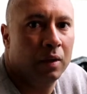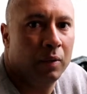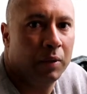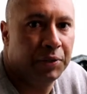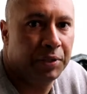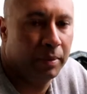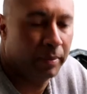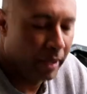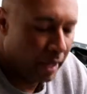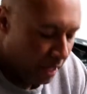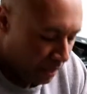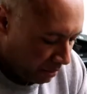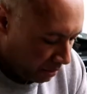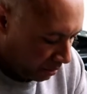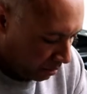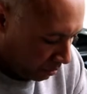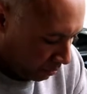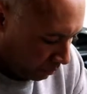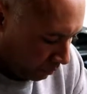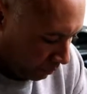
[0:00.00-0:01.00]
What's up
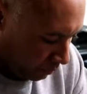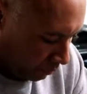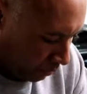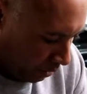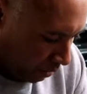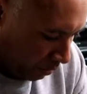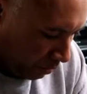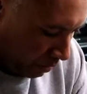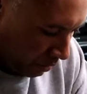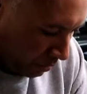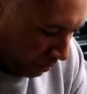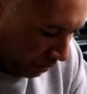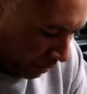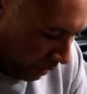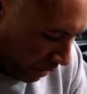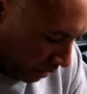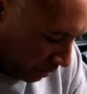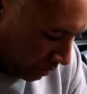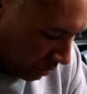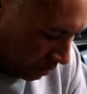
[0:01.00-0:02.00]
guys? Here is the
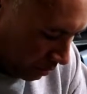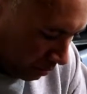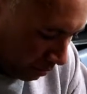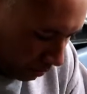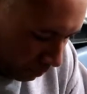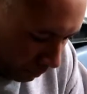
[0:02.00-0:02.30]
next